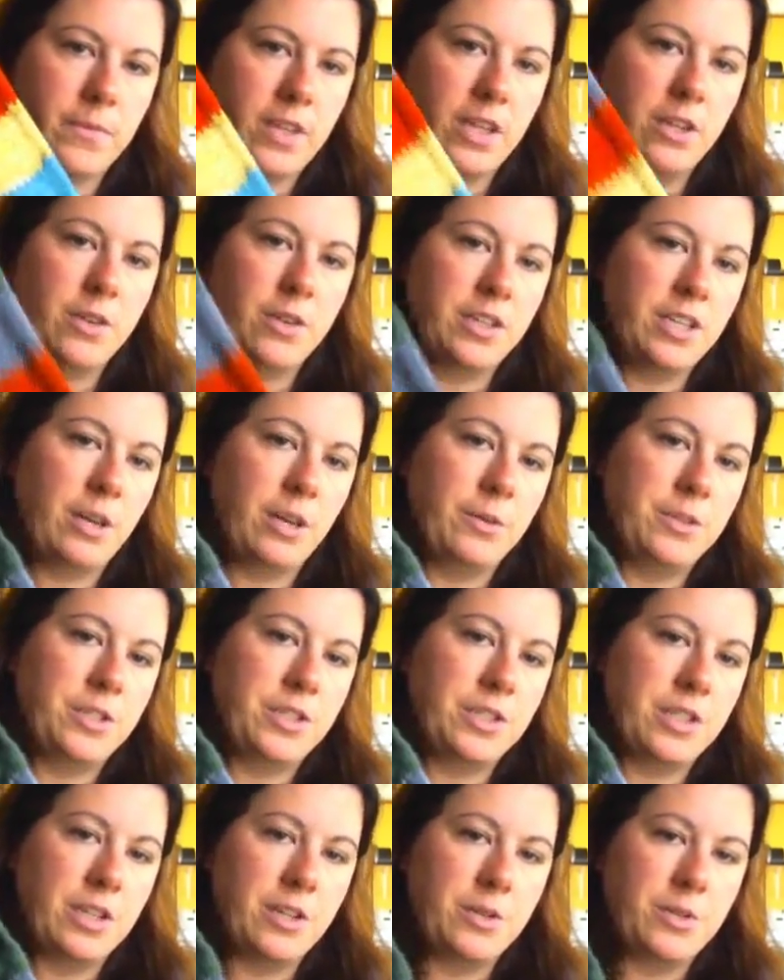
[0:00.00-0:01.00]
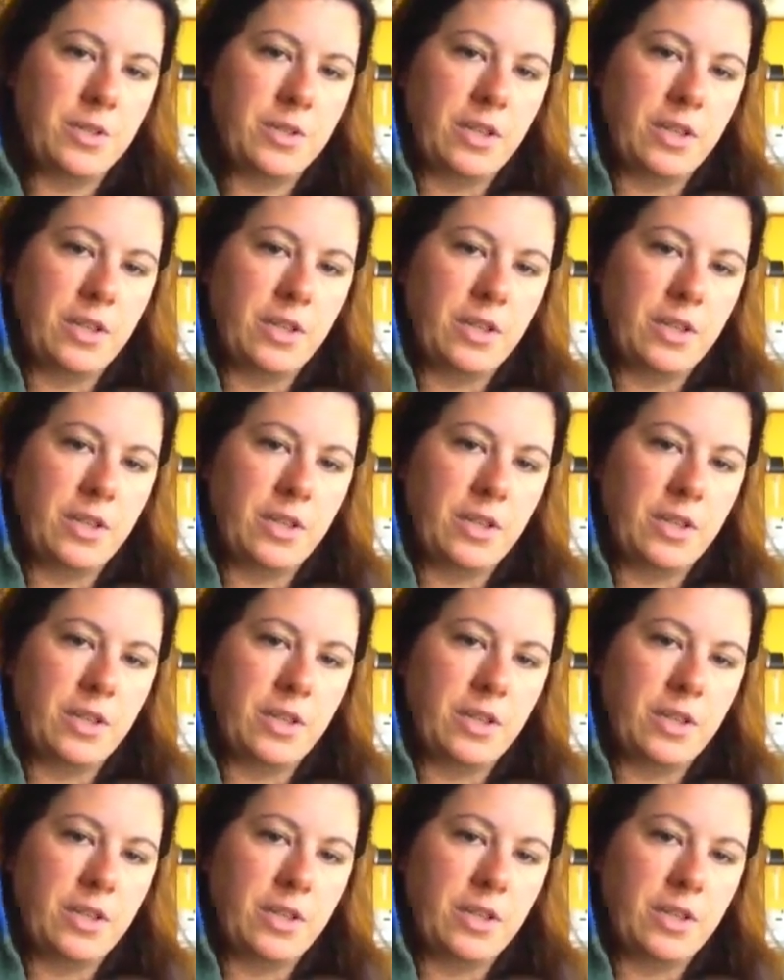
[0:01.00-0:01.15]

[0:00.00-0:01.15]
You can tell which is the new